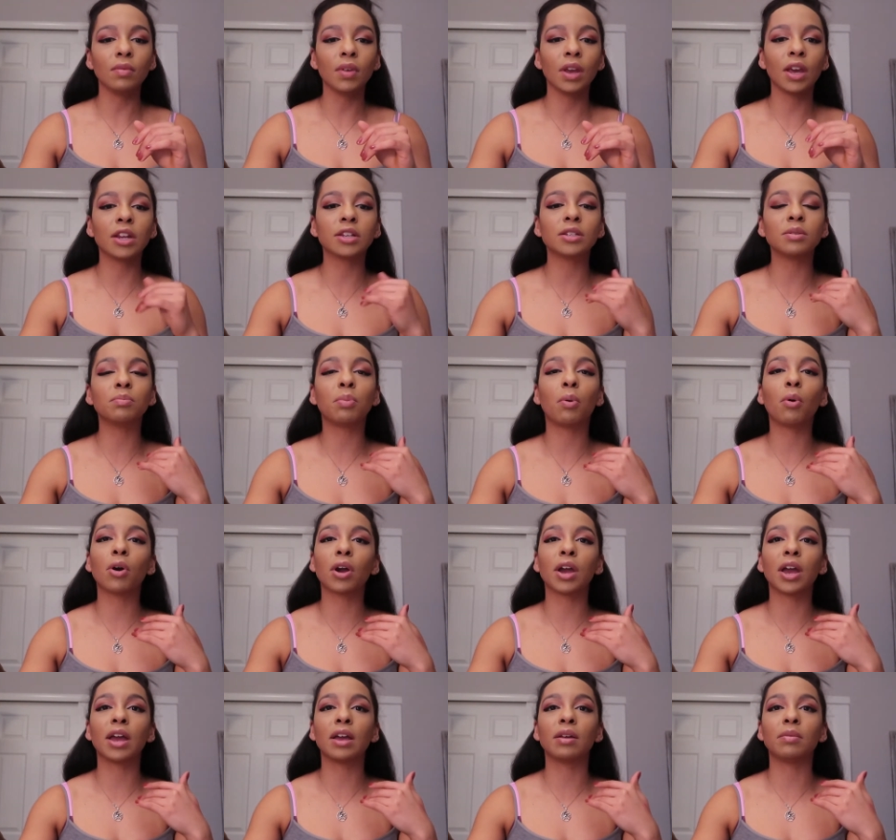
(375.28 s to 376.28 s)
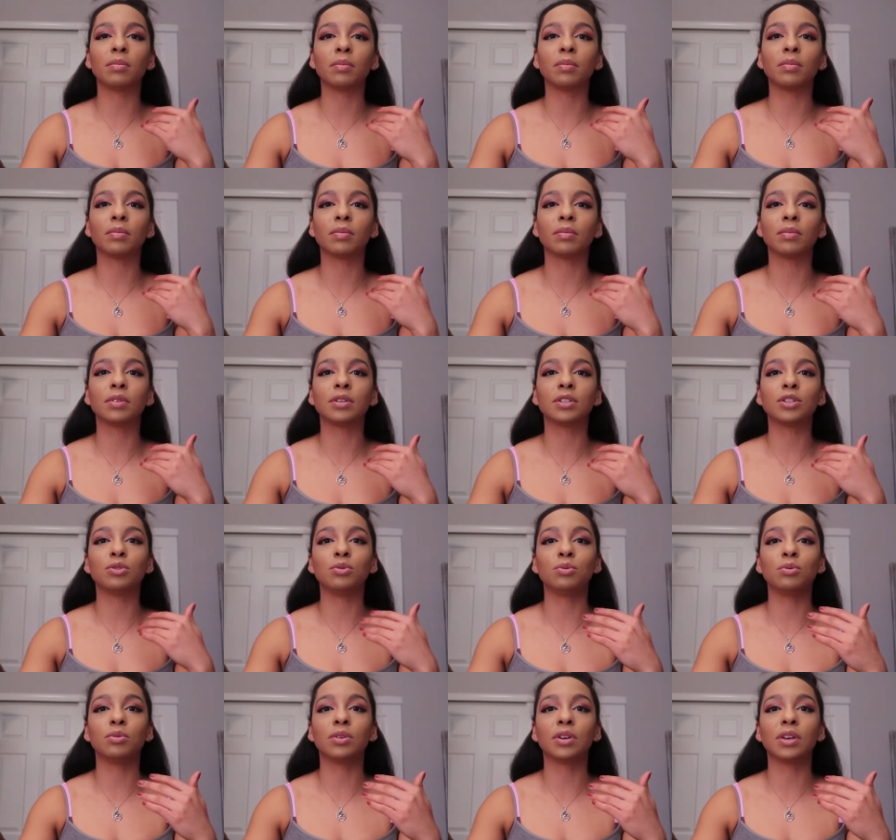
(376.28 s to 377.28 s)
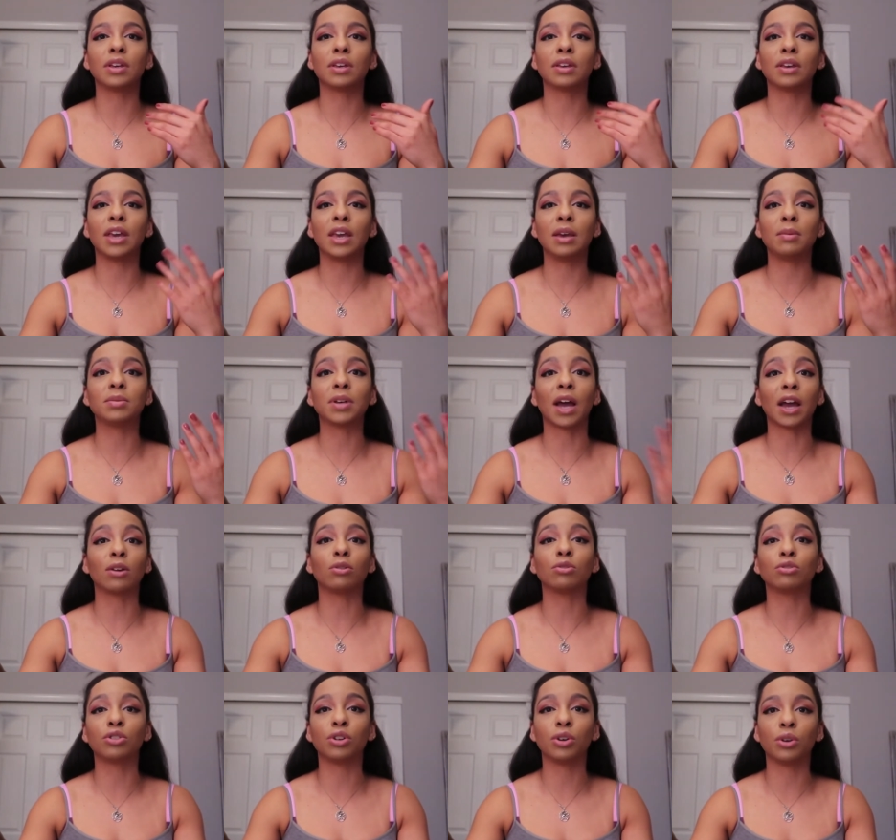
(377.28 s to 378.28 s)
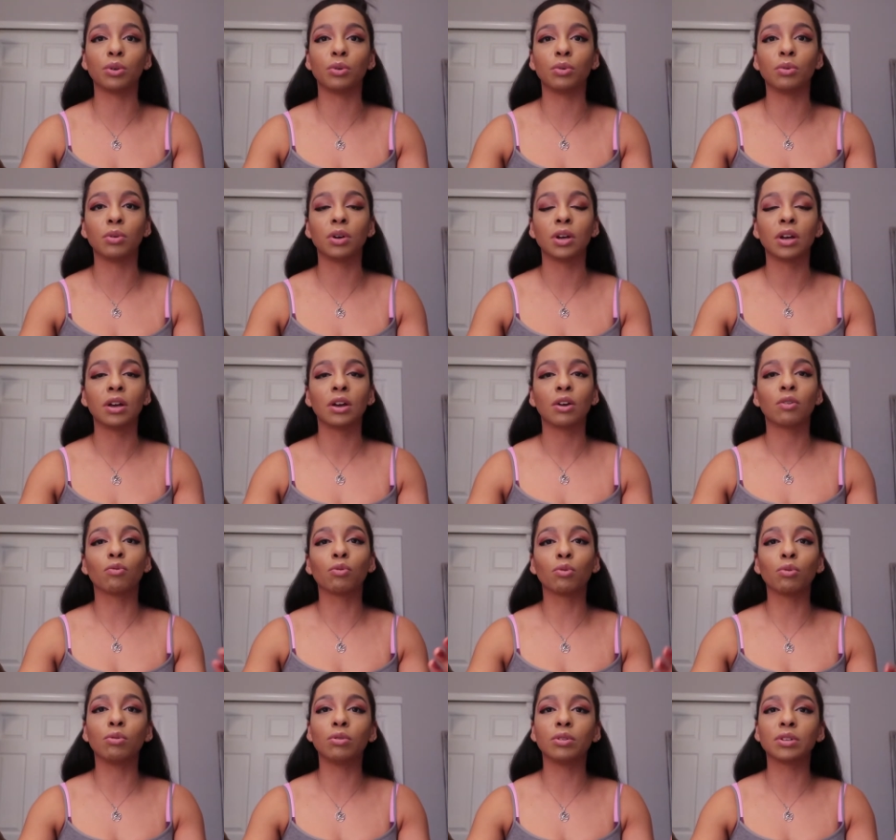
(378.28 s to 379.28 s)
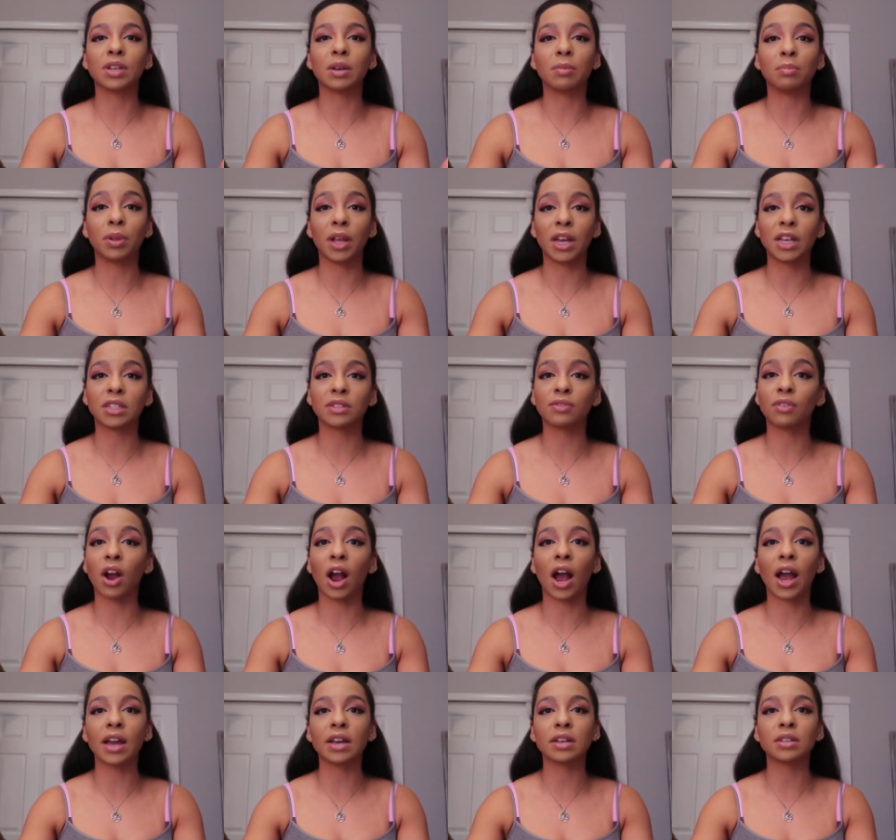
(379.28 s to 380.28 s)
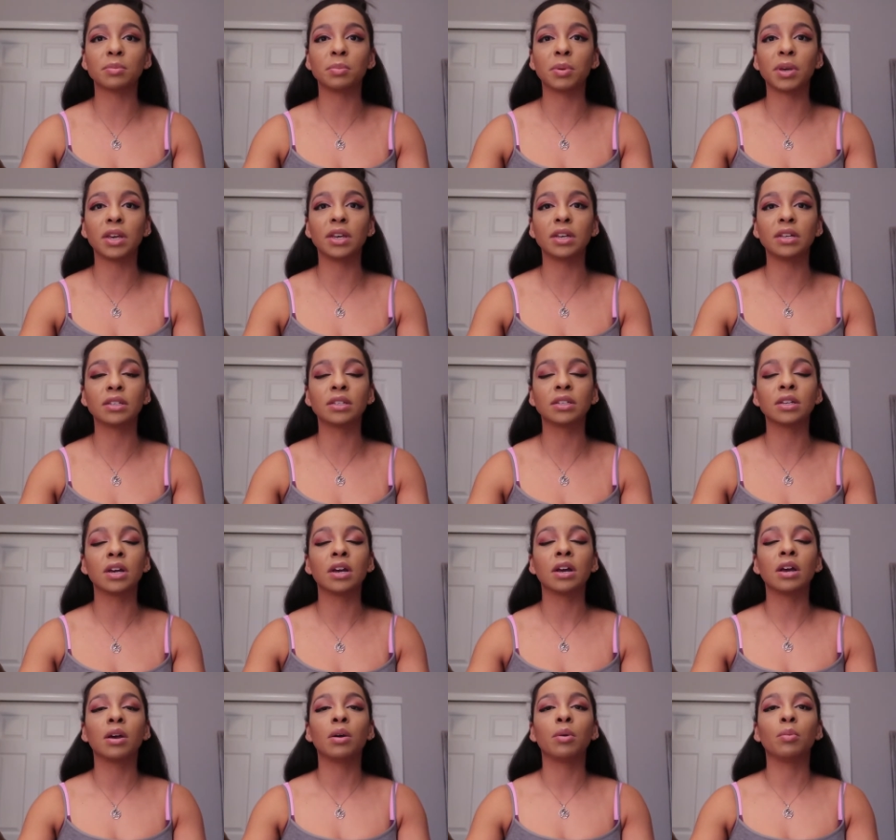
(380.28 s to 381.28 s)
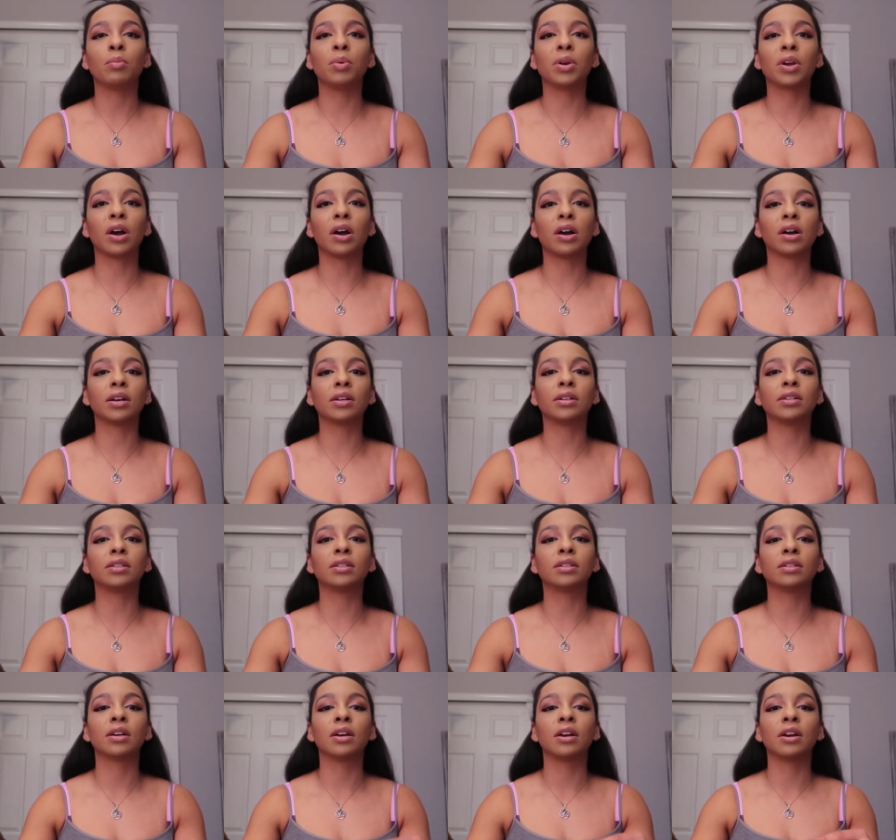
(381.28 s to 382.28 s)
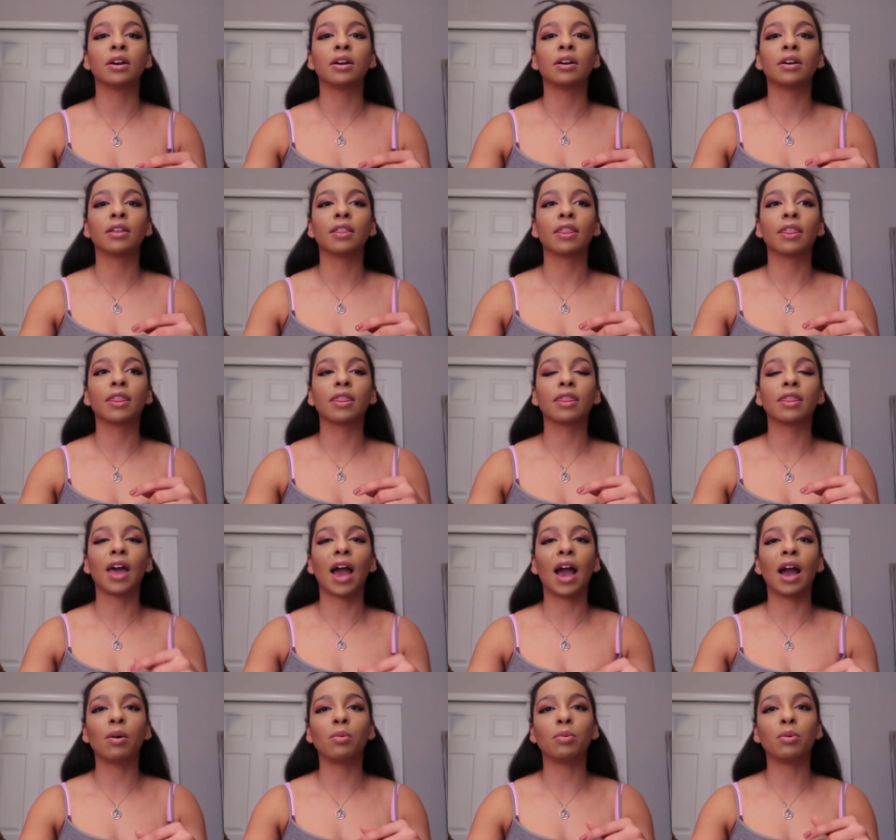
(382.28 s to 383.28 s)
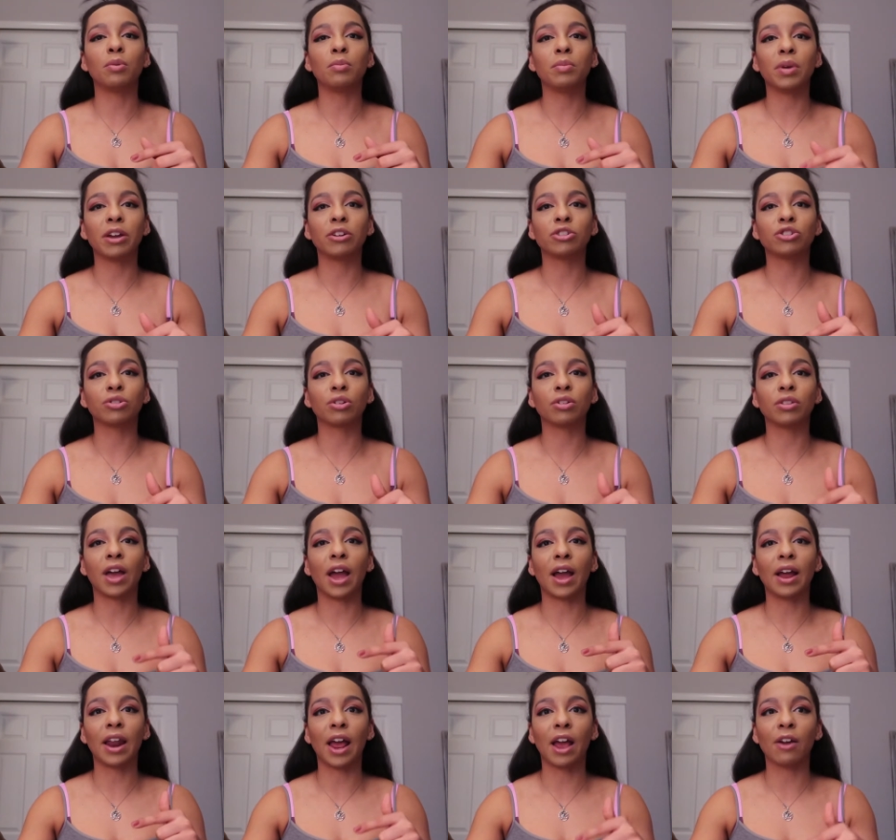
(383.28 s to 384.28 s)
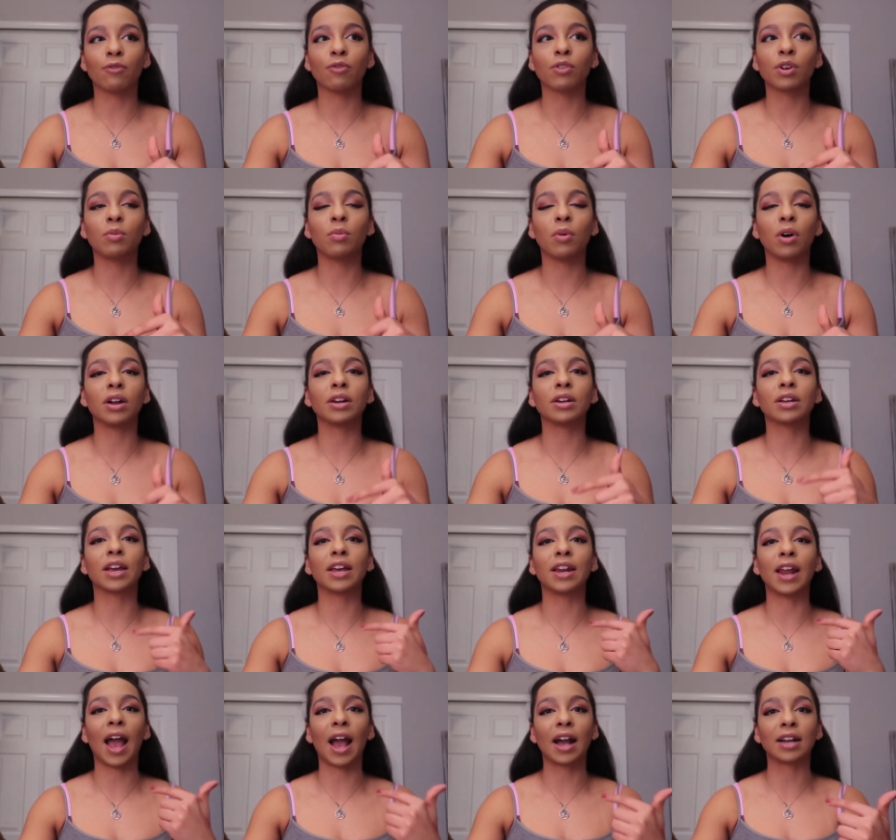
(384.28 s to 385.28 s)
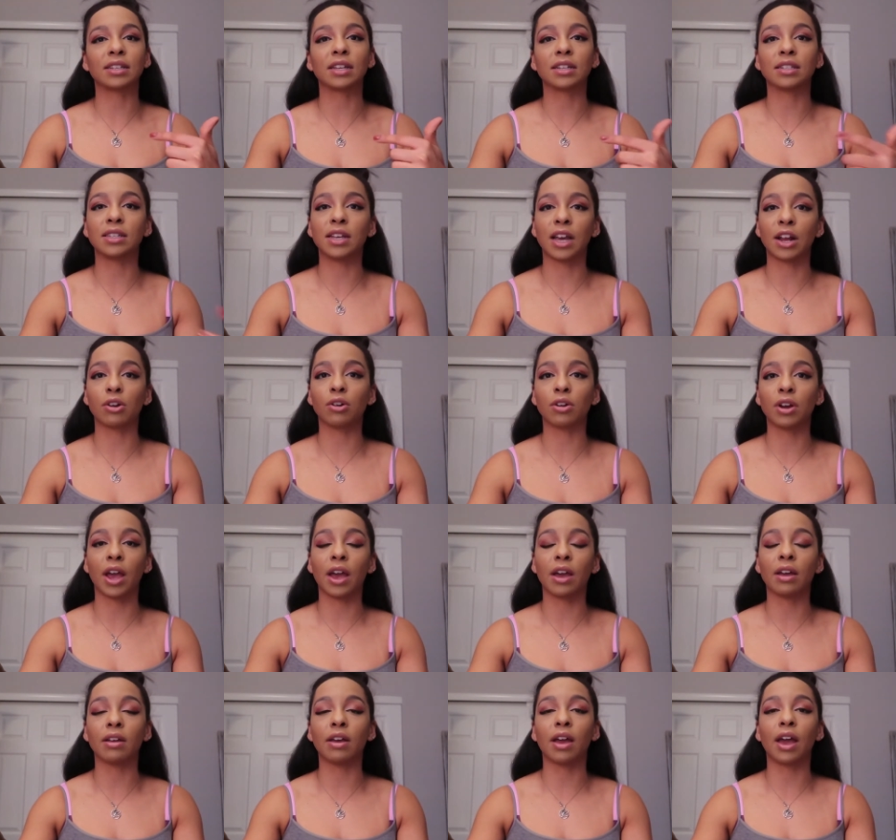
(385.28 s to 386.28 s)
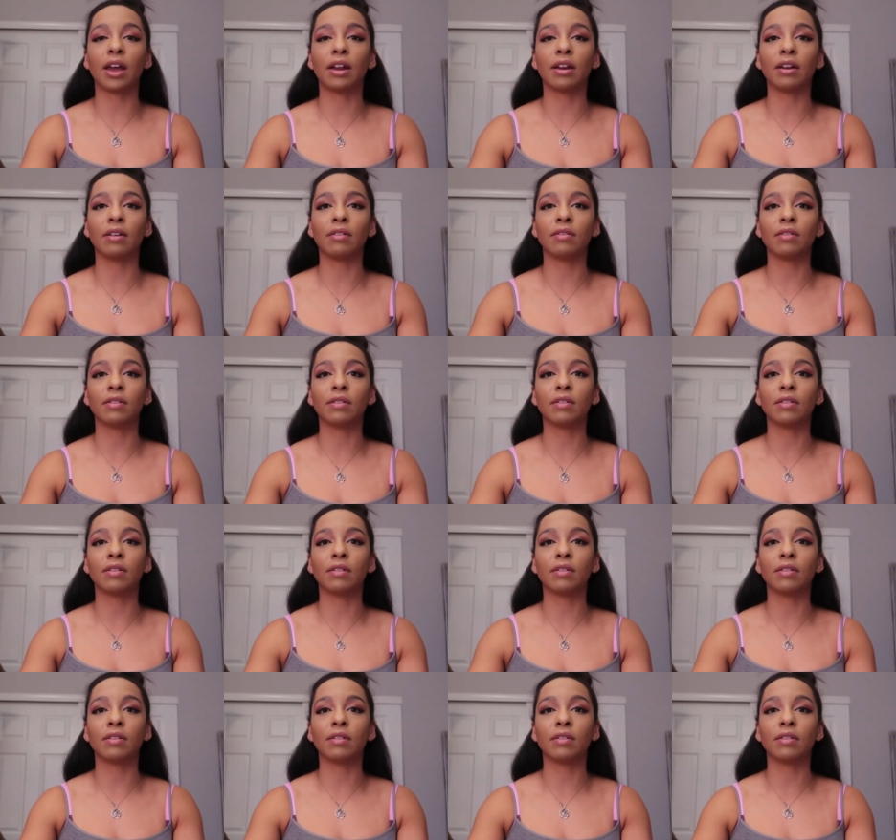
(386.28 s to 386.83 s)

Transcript: it is important to keep Title II rules in place for ISPs, because that will make sure that everyone can access the internet and